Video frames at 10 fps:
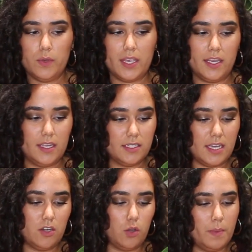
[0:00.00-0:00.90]
And
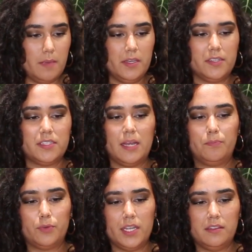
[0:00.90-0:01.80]
I don't know, maybe I'll
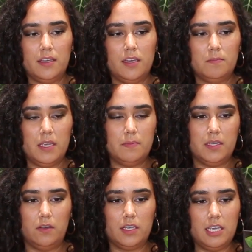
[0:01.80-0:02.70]
separate them,
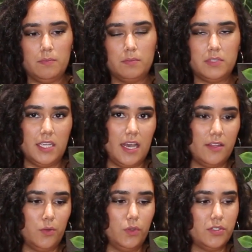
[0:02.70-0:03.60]
maybe I'll keep them
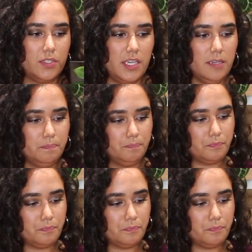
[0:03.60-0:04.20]
together, we'll see.